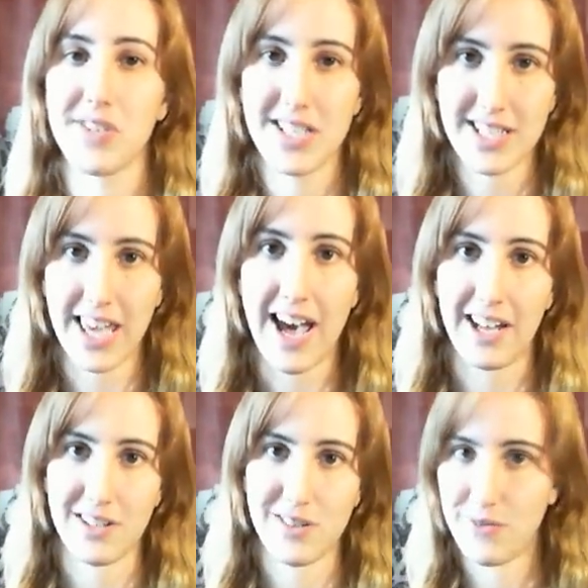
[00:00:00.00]

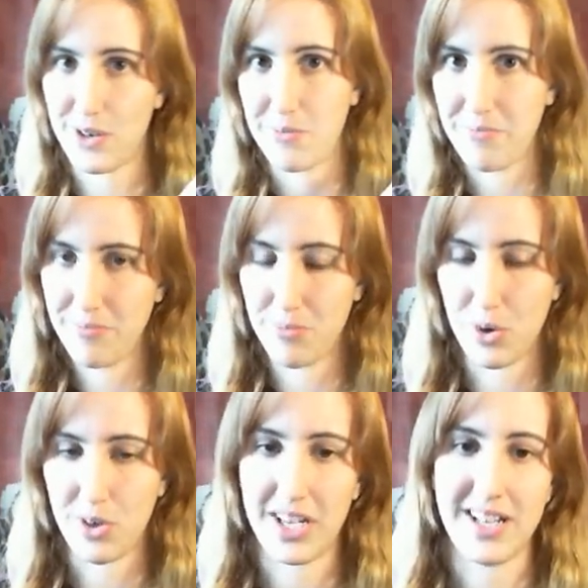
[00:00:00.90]
skags from
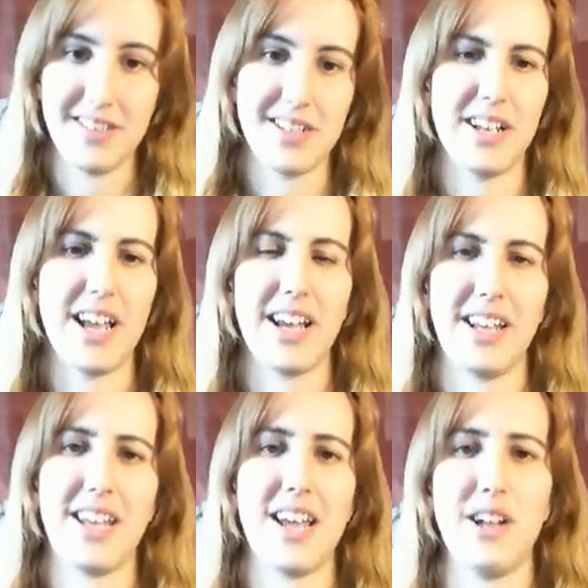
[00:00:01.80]
borderlands and i, I
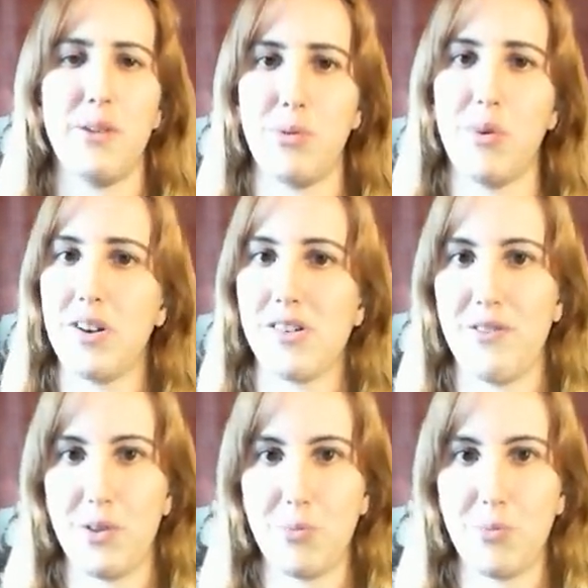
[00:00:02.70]
can't help but wonder if the